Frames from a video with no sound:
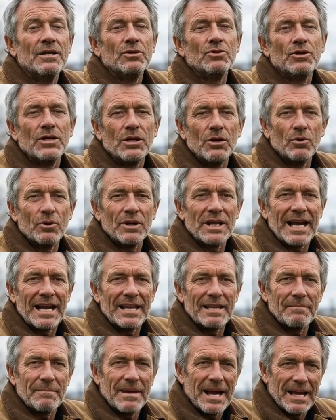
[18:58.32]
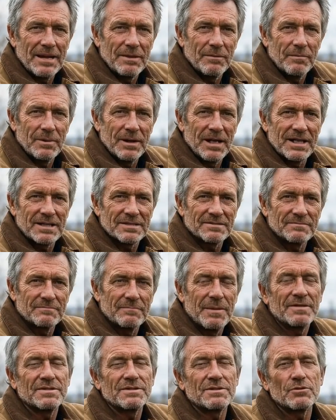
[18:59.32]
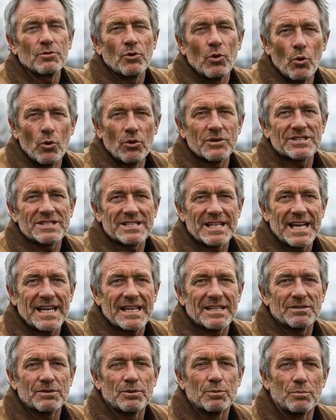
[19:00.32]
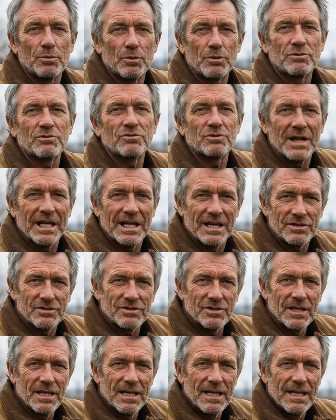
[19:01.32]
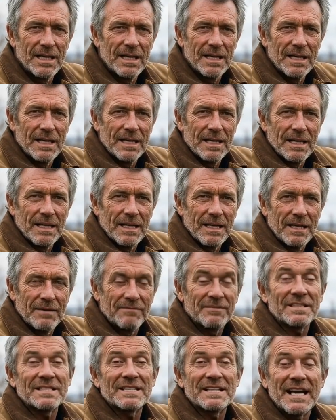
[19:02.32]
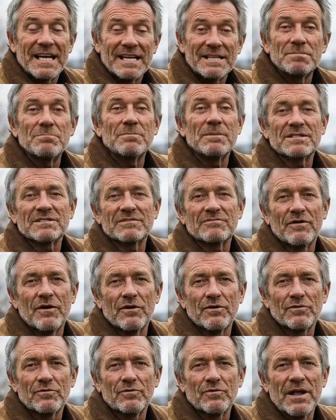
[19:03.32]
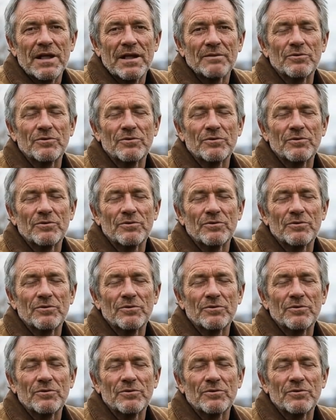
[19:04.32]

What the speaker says: you need organic matter plus maybe some coarse sand to improve drainage. And if it's a nice mix of all three